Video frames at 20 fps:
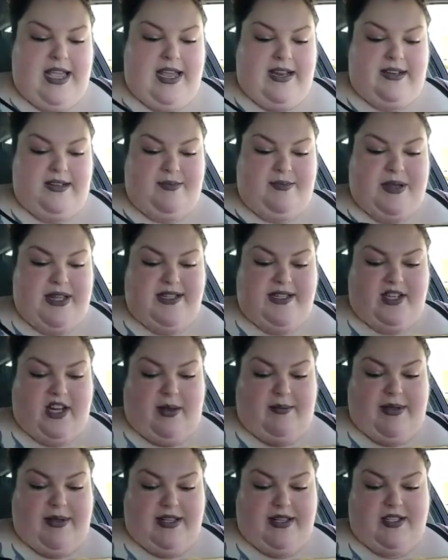and pizza
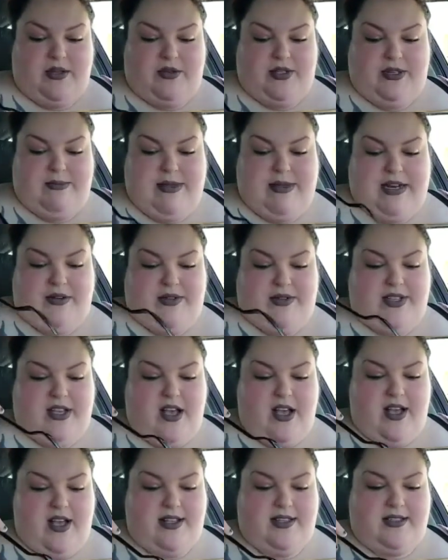toppings. So tomato
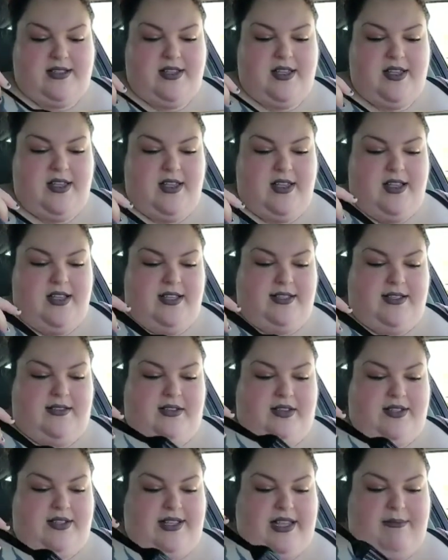sauce,
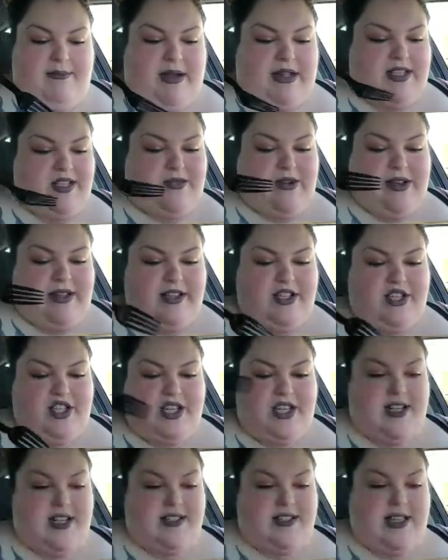looks like mozzarella
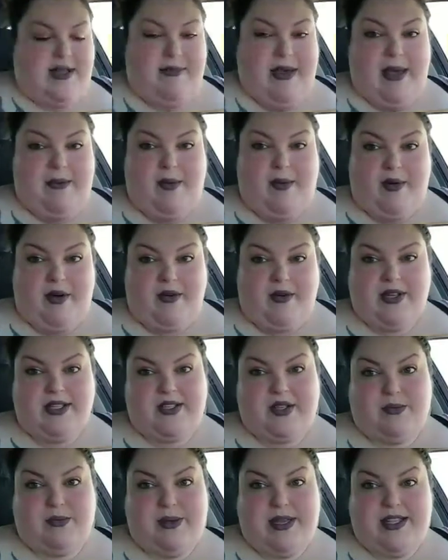cheese, and pepperoni.
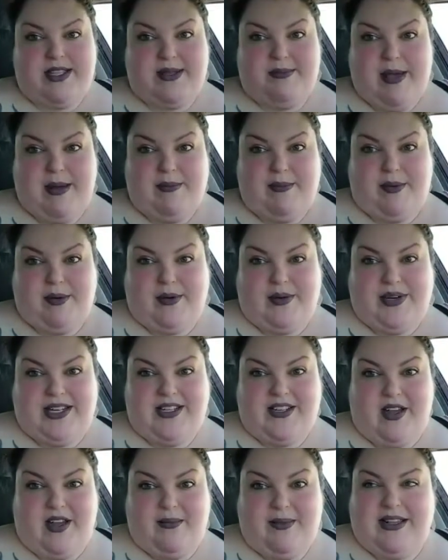So pizza pepperoni
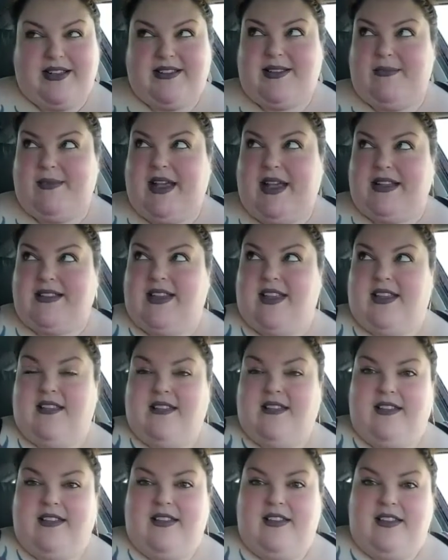toppings, I'm guessing.
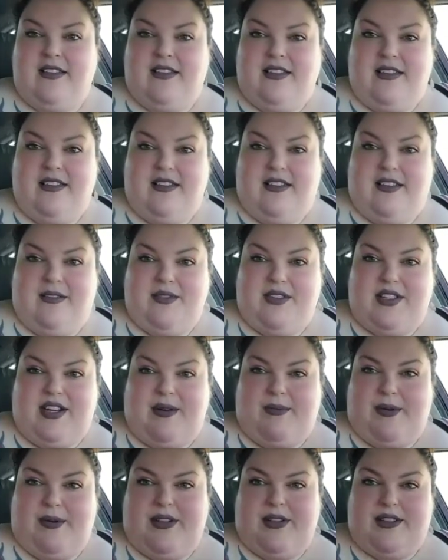I'm just
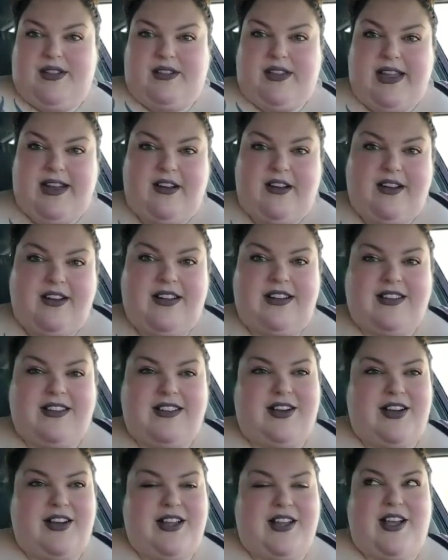going to put the light on.
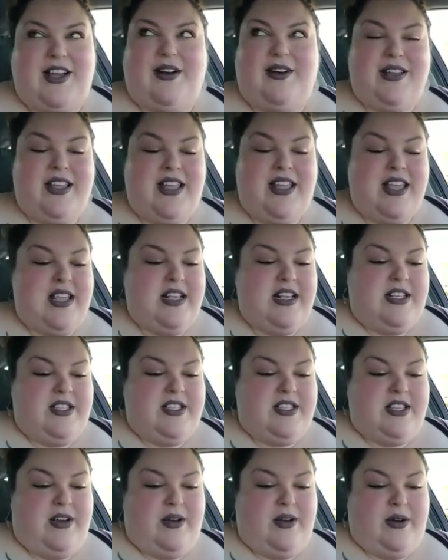There you go.
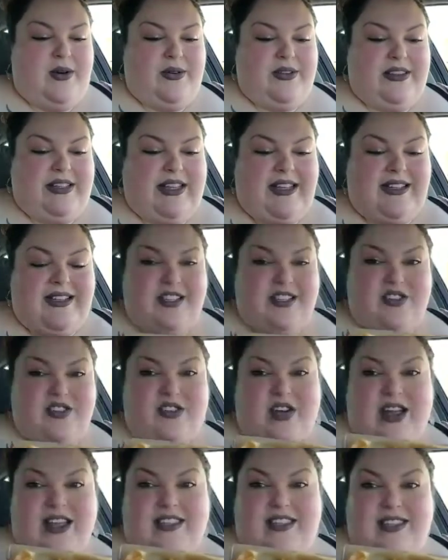So let's
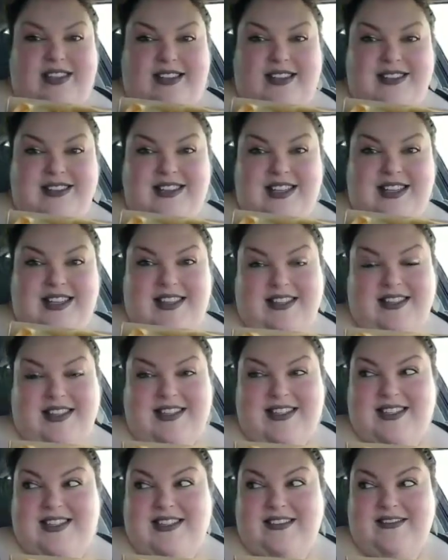try this, and then
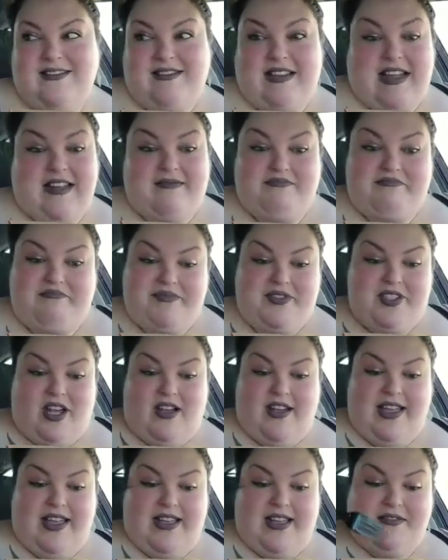let's get
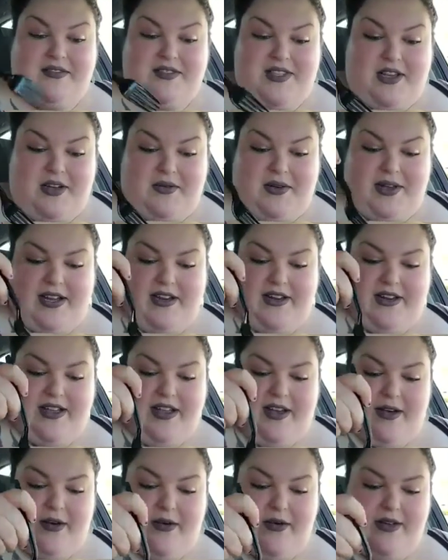talking. So here you
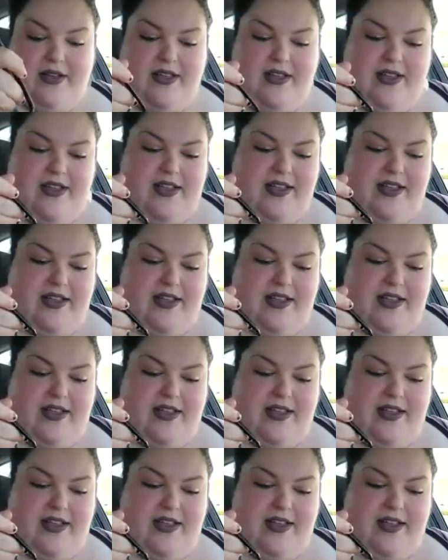go.